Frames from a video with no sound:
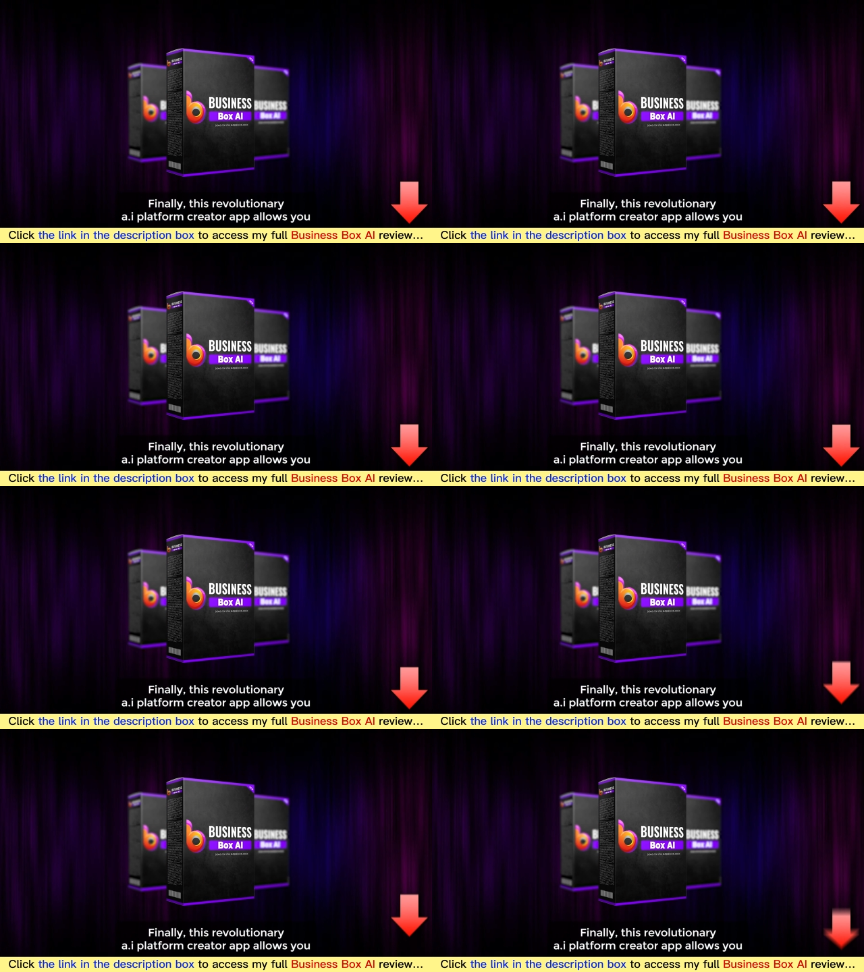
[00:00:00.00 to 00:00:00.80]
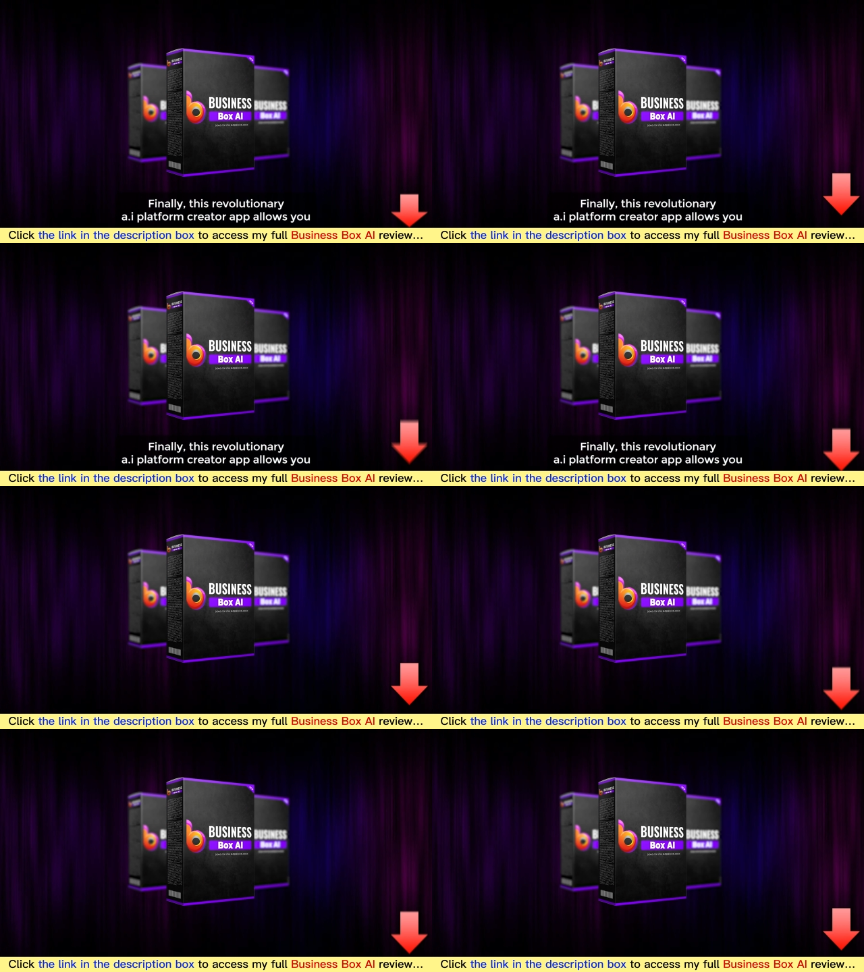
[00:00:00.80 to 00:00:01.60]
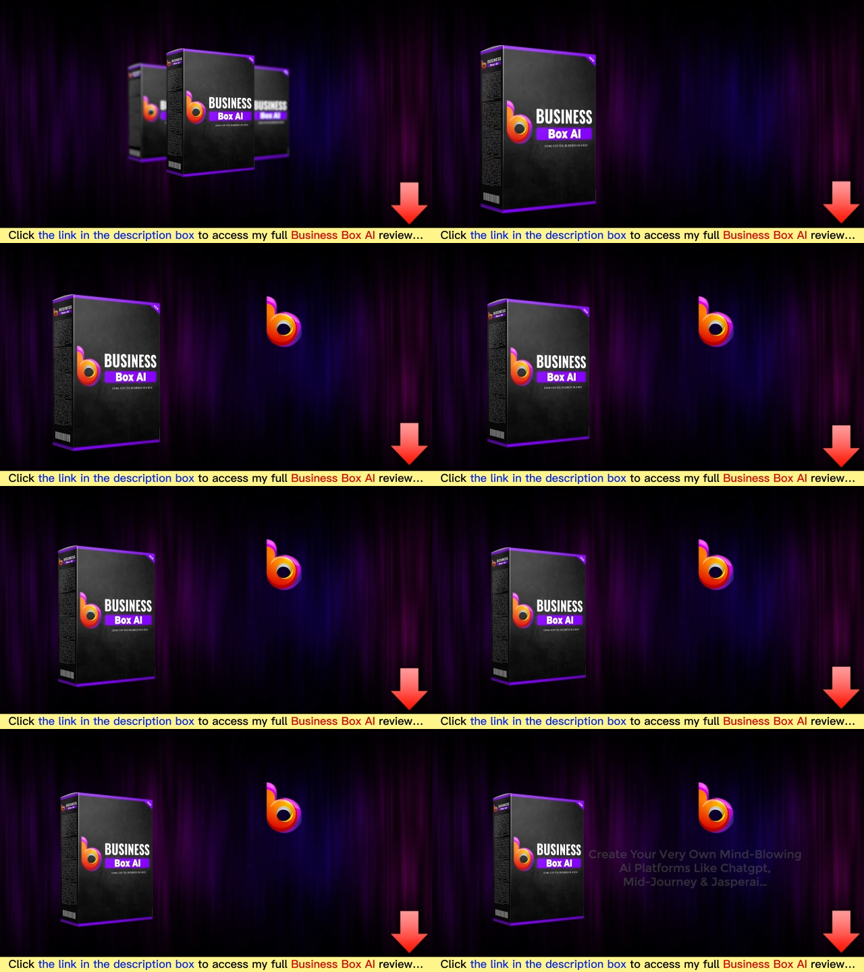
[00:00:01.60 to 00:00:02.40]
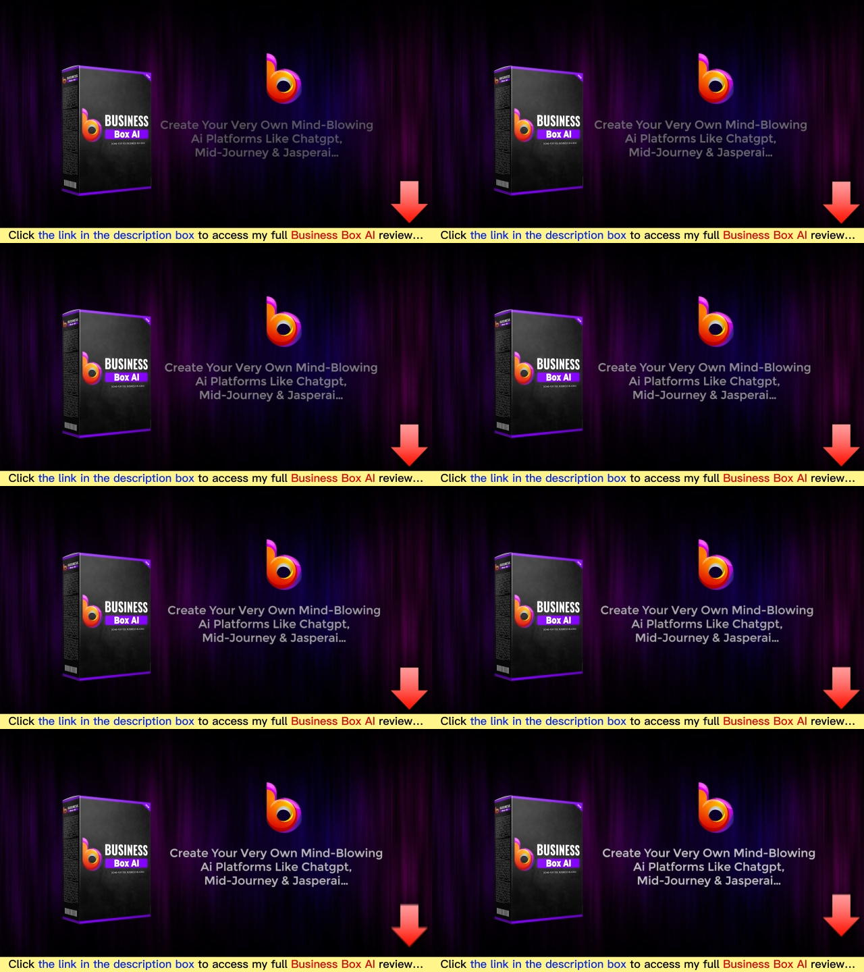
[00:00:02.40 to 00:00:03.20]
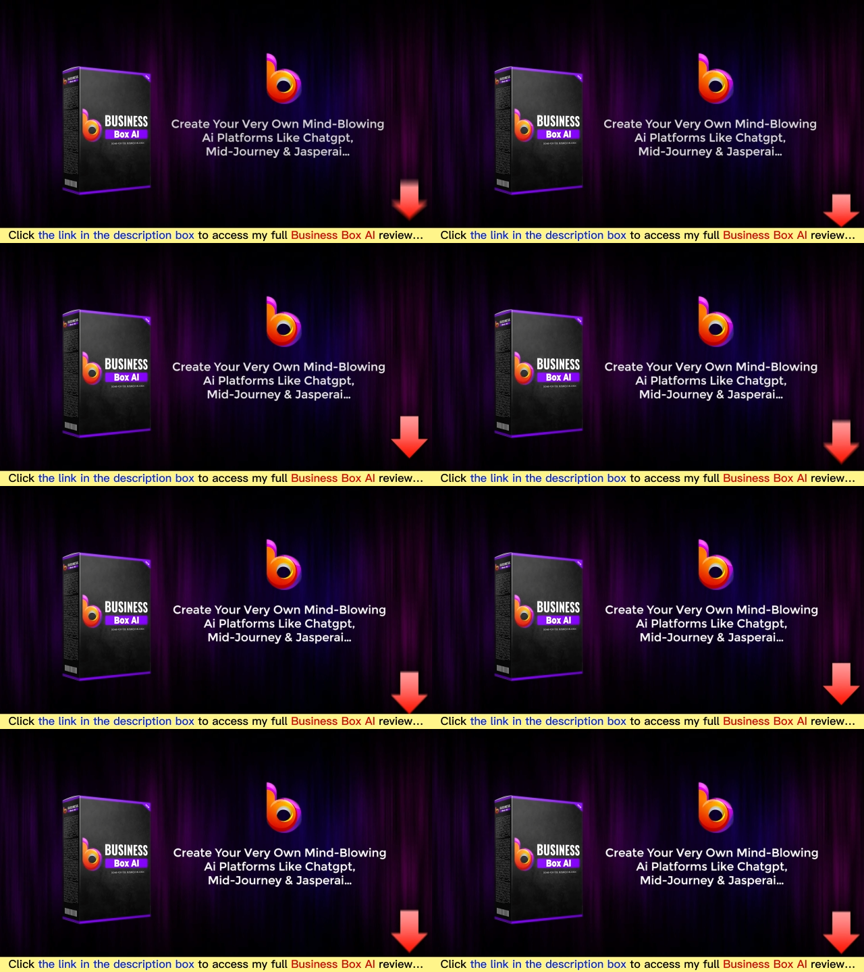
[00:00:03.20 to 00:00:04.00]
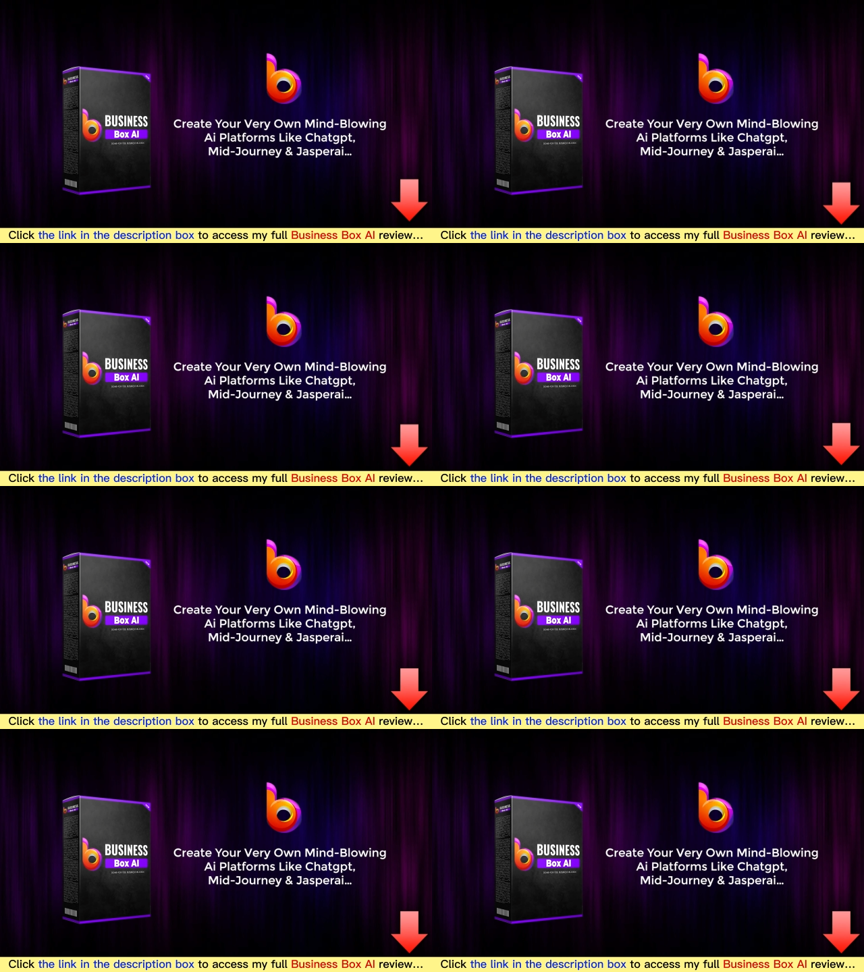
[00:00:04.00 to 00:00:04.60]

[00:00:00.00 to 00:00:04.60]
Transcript: (no speaker visible)